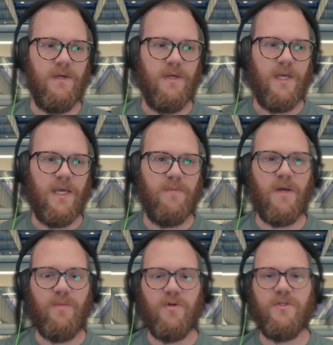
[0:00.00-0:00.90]
In my
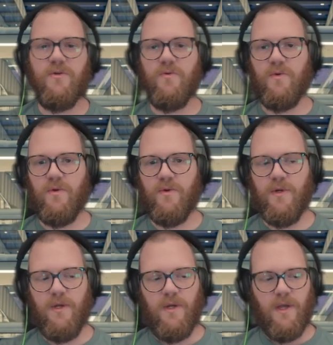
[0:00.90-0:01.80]
personal world,
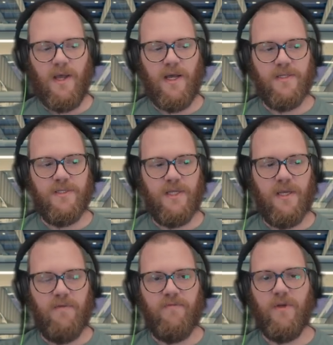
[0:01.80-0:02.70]
as a
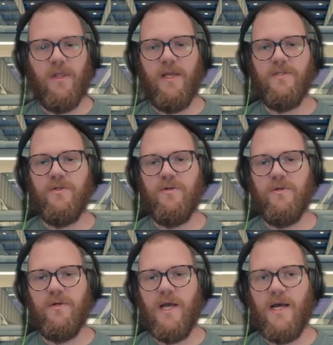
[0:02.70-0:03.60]
freelancer,
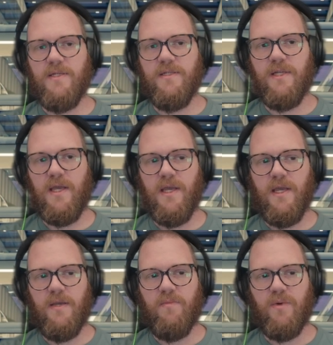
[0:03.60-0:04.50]
as
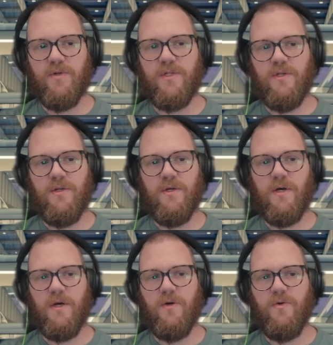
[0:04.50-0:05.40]
a person
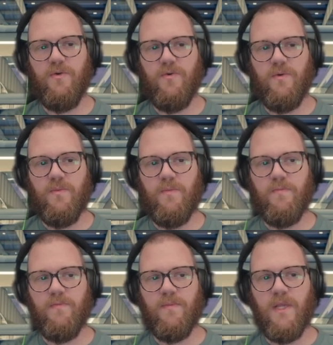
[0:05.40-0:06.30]

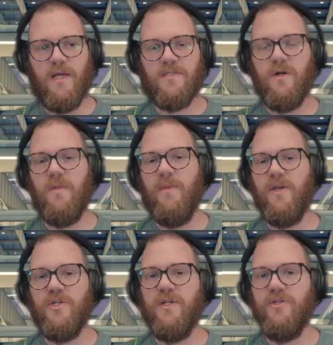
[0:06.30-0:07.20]
as an
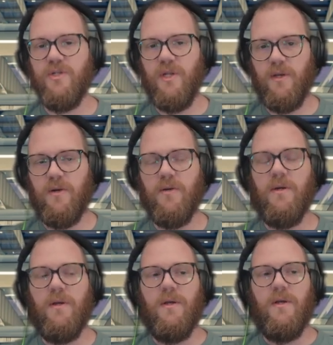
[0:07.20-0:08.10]
automation engineer,
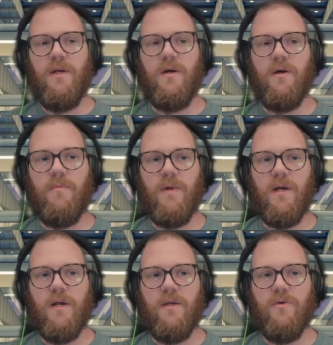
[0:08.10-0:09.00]

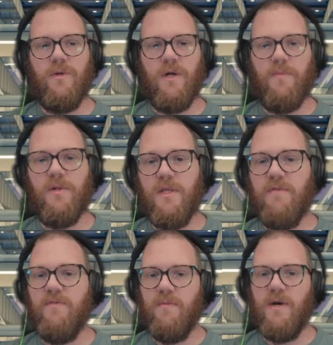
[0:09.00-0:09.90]
you would not believe
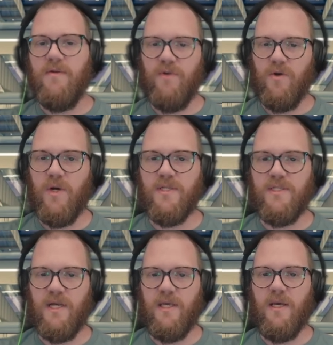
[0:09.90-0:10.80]
the amount of requests
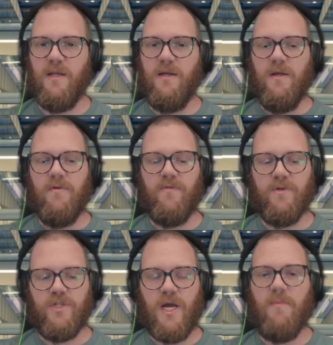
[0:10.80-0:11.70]
I get for
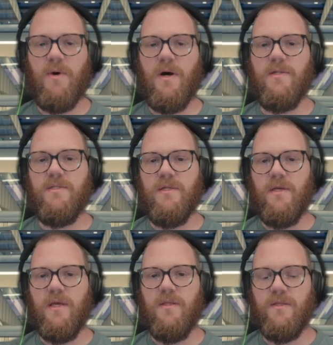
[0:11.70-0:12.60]
chatbots.
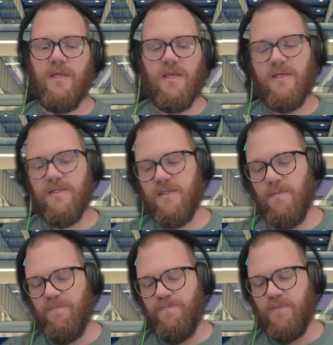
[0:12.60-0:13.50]
And the thing is,
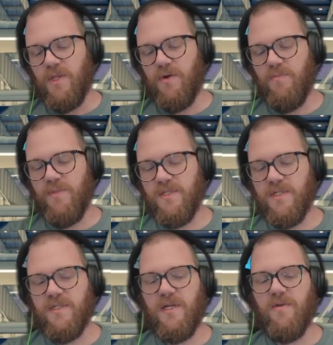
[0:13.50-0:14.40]
there are
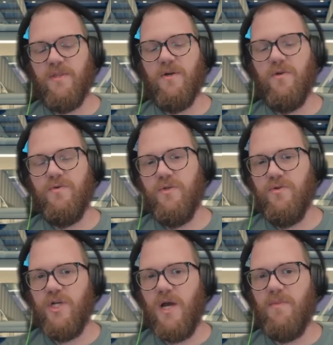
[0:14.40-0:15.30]
businesses out there who do
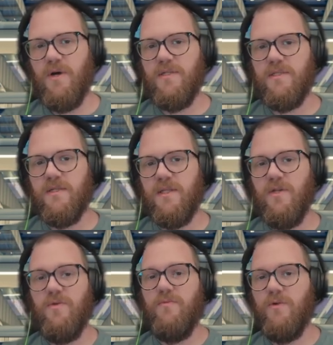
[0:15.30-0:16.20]
chatbots, and they
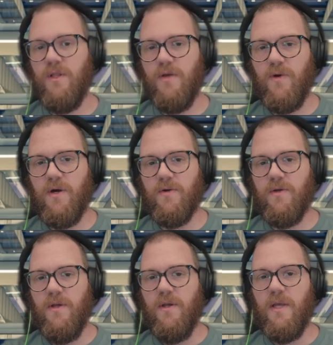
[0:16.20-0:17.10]
do them really well,
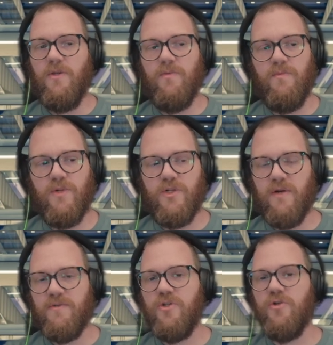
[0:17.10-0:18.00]
but you have
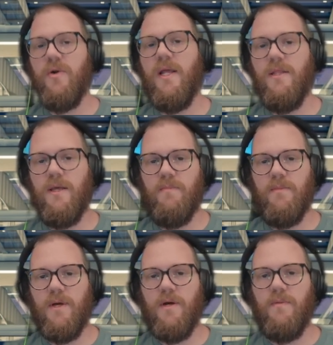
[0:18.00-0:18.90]
to train them.
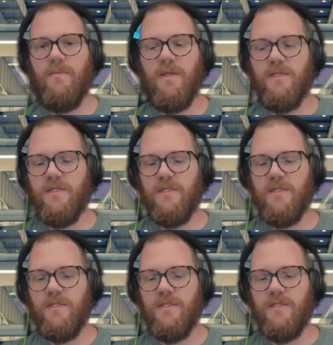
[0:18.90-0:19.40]
And this is a